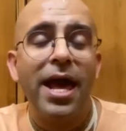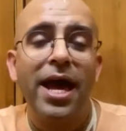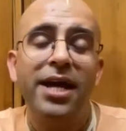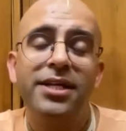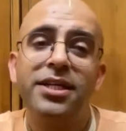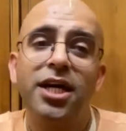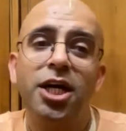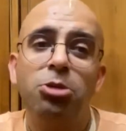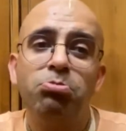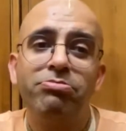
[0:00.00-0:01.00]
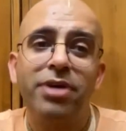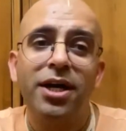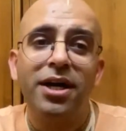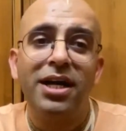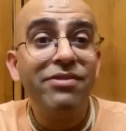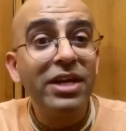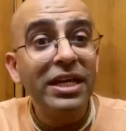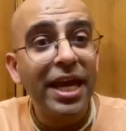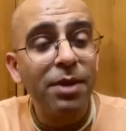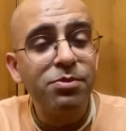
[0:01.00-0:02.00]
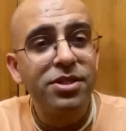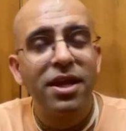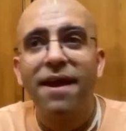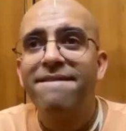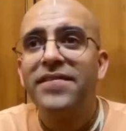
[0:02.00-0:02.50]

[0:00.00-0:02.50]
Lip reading: and Living Names.